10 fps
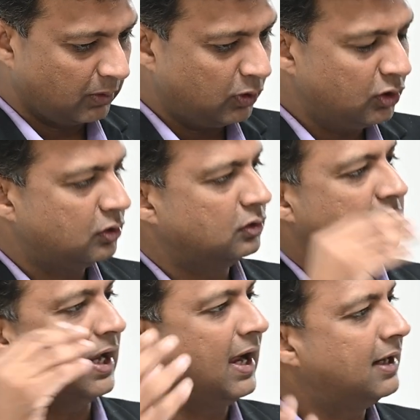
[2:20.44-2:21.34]

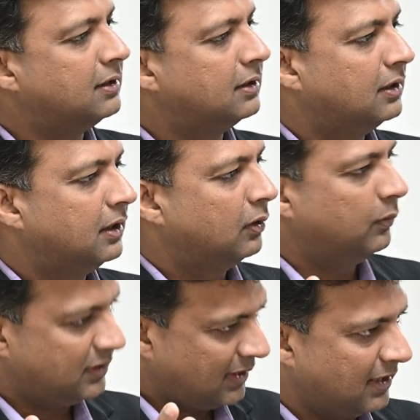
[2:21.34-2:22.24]
molecules and
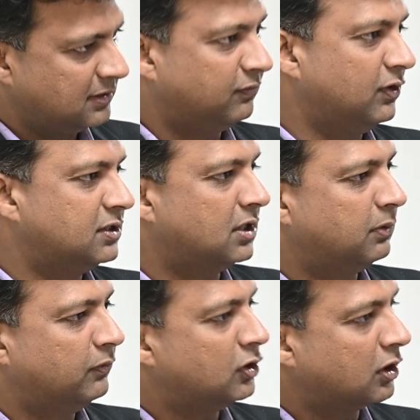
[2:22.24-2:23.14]
with cancer. For
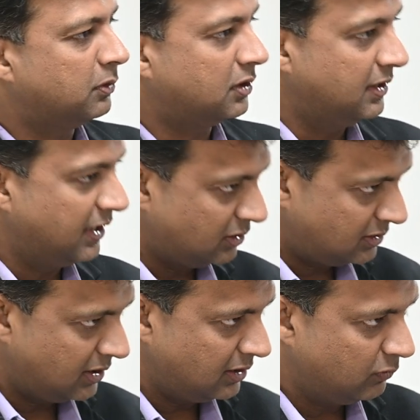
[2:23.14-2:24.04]
example, we talk about
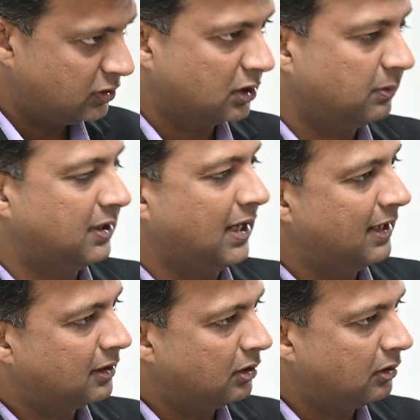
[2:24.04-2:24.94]
nicotine, we talk about
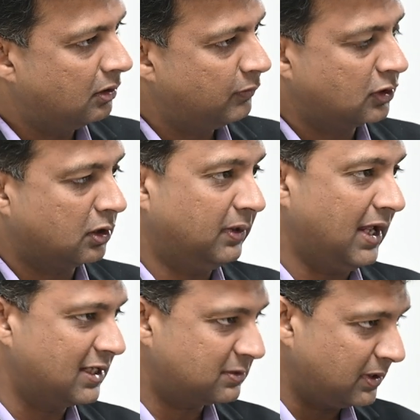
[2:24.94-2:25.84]
alcohol, we talk about
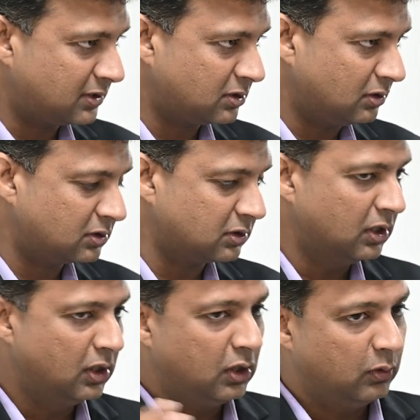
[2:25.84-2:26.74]
asbestos,
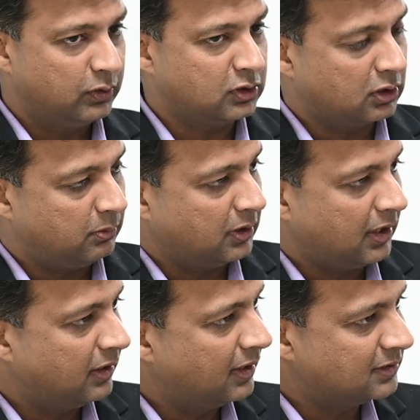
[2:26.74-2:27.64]
we talk about
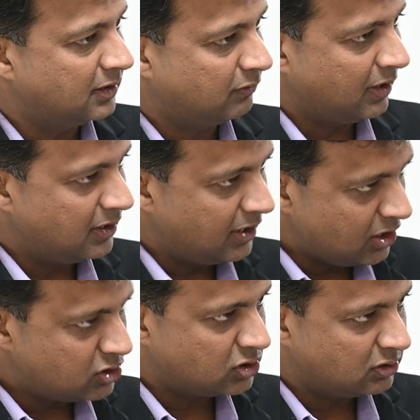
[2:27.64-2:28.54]
ionizing
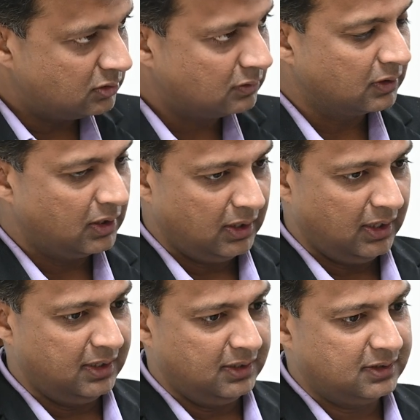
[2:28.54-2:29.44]
radiation,
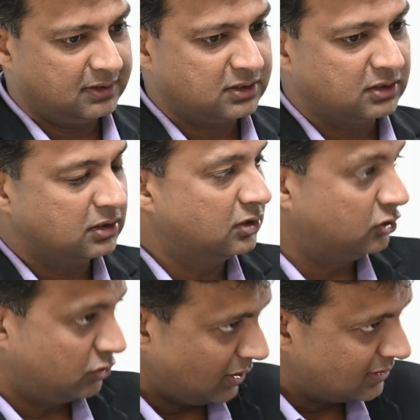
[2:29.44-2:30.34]
certain
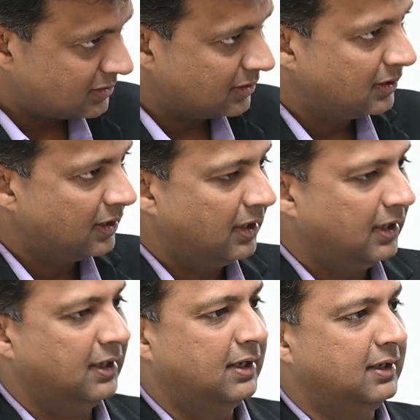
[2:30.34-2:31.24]
drugs
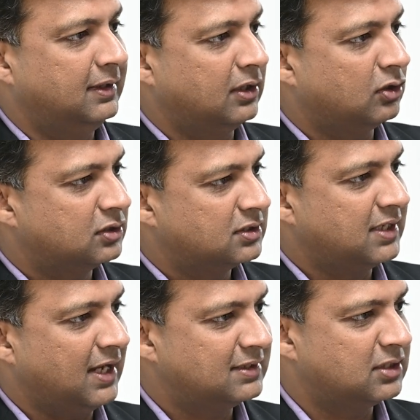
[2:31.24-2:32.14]
that causes
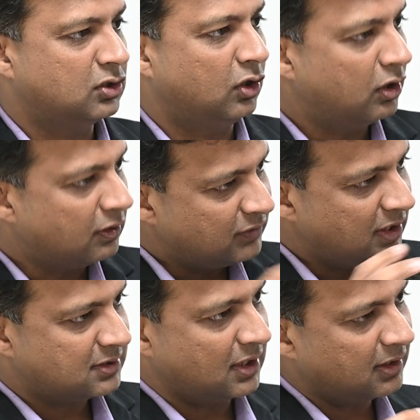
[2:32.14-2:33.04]
cancer. So all of
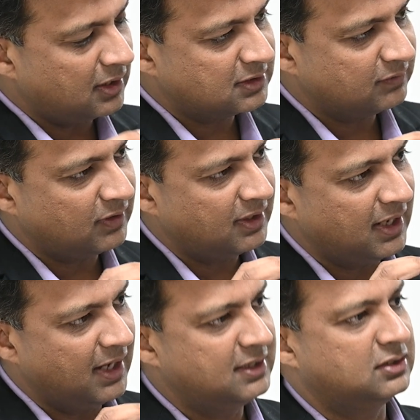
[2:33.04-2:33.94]
these are classified
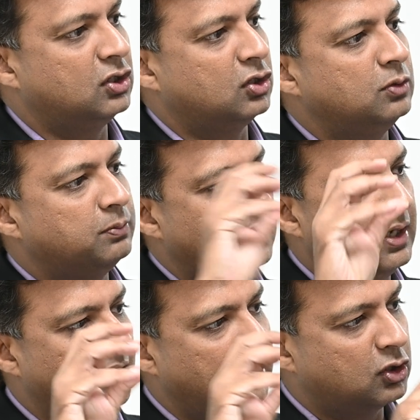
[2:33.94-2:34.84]
as group
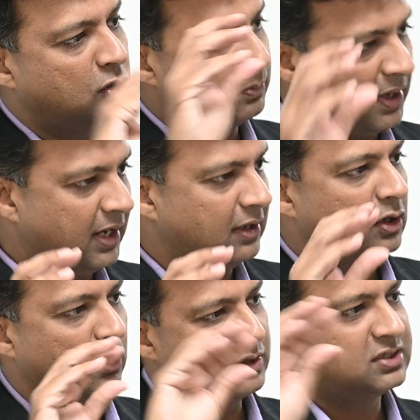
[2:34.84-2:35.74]
A,
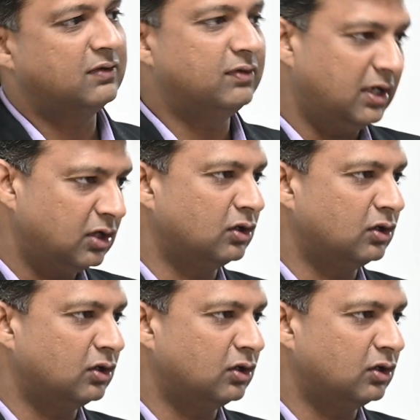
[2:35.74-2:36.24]
which definitely